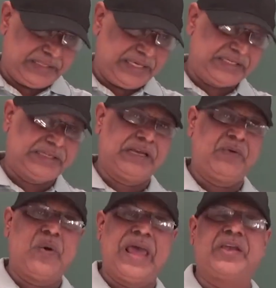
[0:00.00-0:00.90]
this
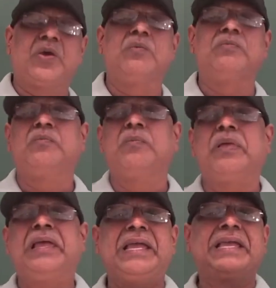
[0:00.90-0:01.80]

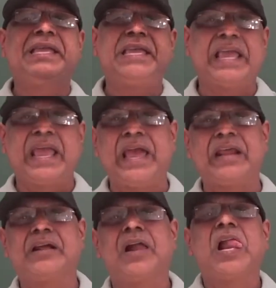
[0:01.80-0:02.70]
vacuum,
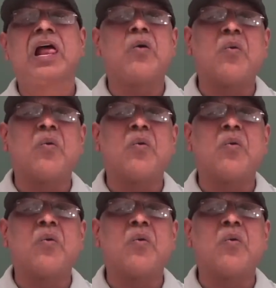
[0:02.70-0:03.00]
air,